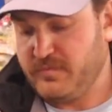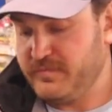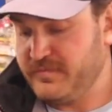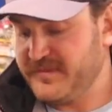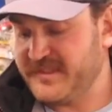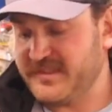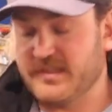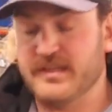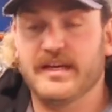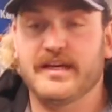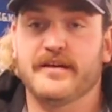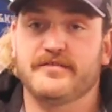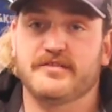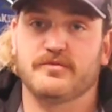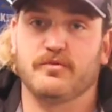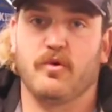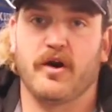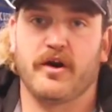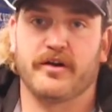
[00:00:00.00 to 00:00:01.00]

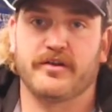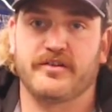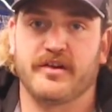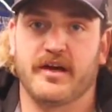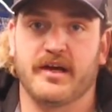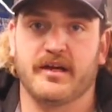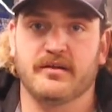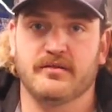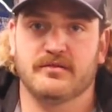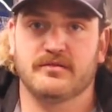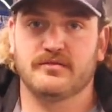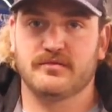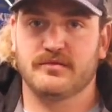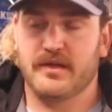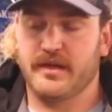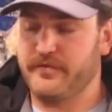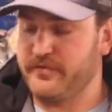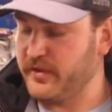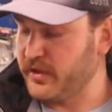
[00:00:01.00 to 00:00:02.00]
sleeves watertight.
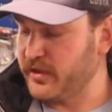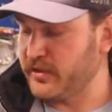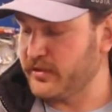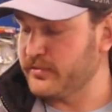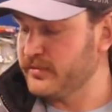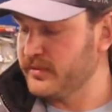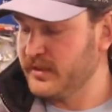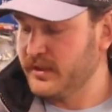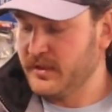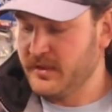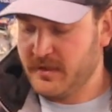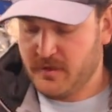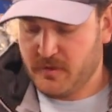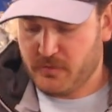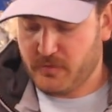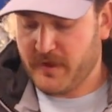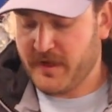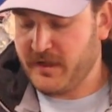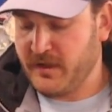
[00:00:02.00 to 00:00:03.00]
If you're
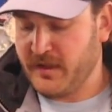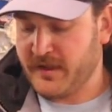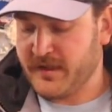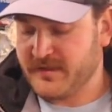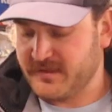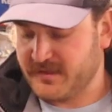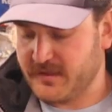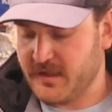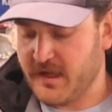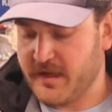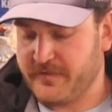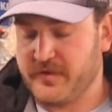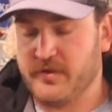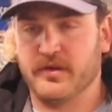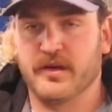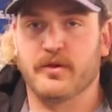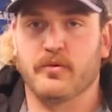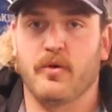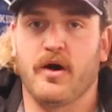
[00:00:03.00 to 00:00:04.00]
reeling and stuff,
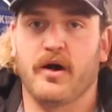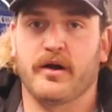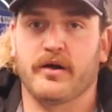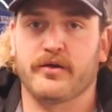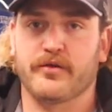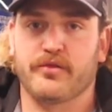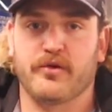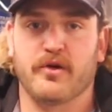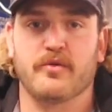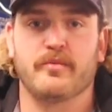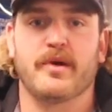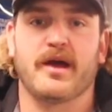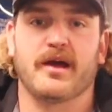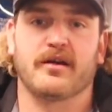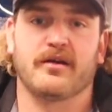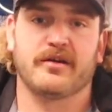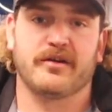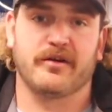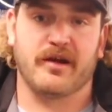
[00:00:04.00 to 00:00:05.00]
you'll get water thrown
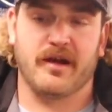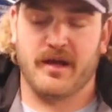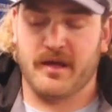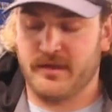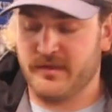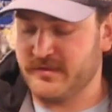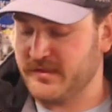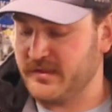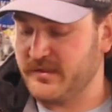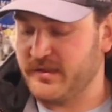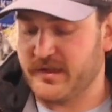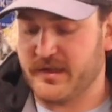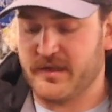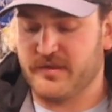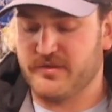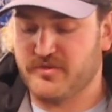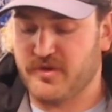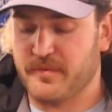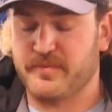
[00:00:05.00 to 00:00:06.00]
back on your hands and it
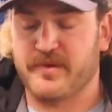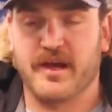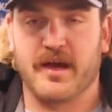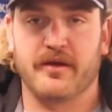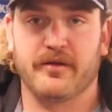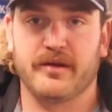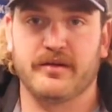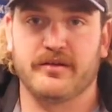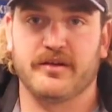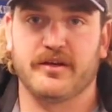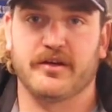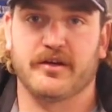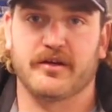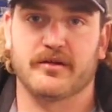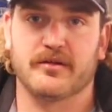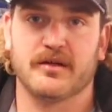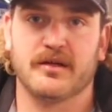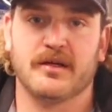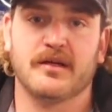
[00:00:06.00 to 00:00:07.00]
can drip down into
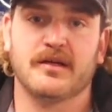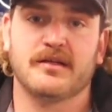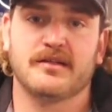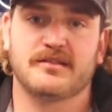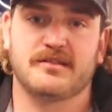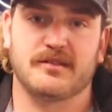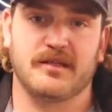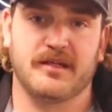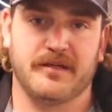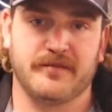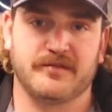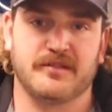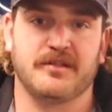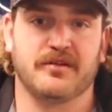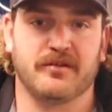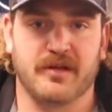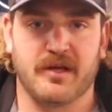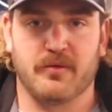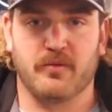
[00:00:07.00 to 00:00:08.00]
your sleeves and
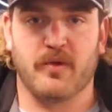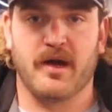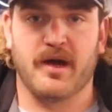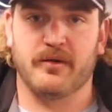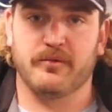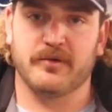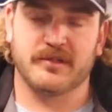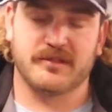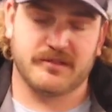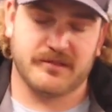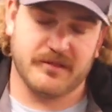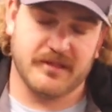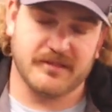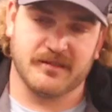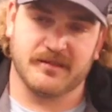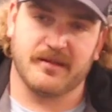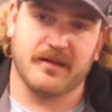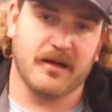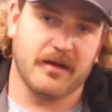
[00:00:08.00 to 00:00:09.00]
you'll get wet, which
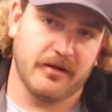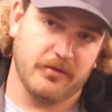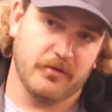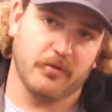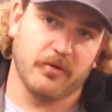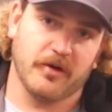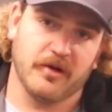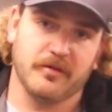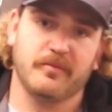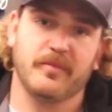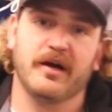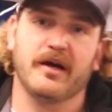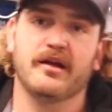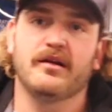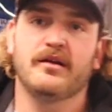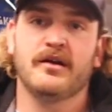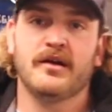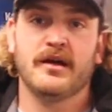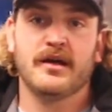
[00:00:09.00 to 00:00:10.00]
isn't the end of the world,
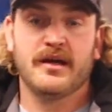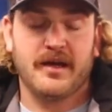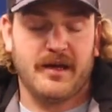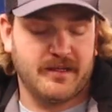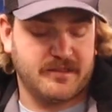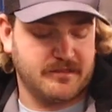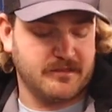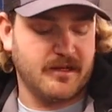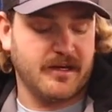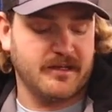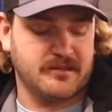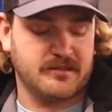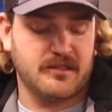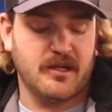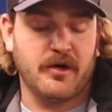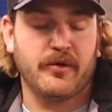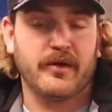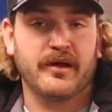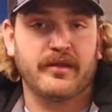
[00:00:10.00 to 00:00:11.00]
but it's nice
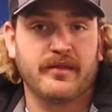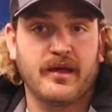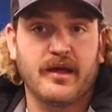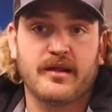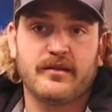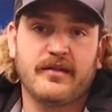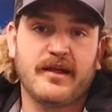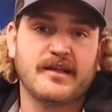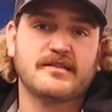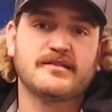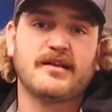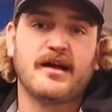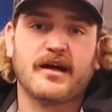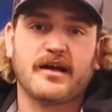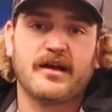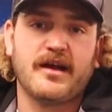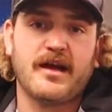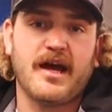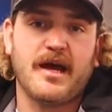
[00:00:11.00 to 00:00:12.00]
knowing that that's
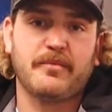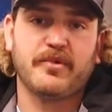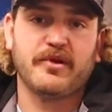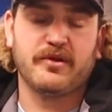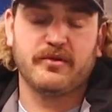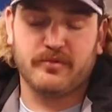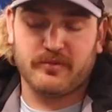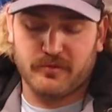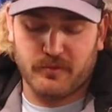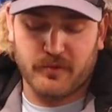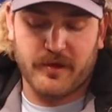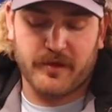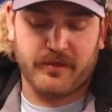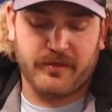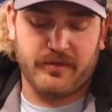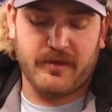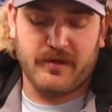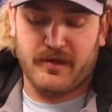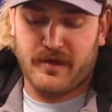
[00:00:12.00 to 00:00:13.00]
not going to happen
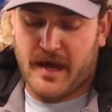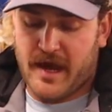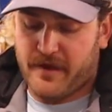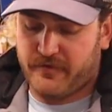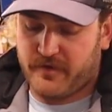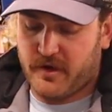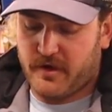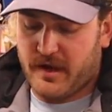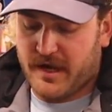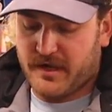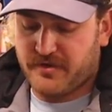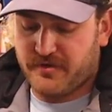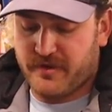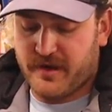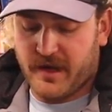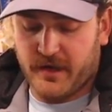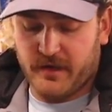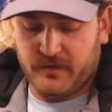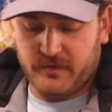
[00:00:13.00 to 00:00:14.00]
with the Afco
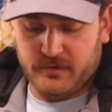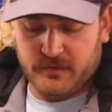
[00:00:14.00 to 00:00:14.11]
Hydronaut.